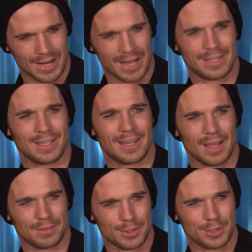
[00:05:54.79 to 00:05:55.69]
but I did
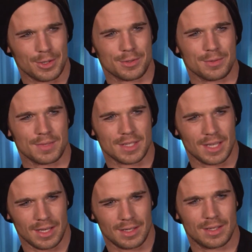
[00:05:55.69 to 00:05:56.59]
have to show some
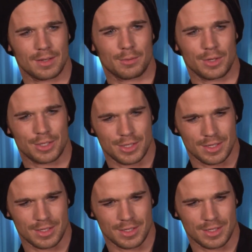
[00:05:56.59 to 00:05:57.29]
skin, which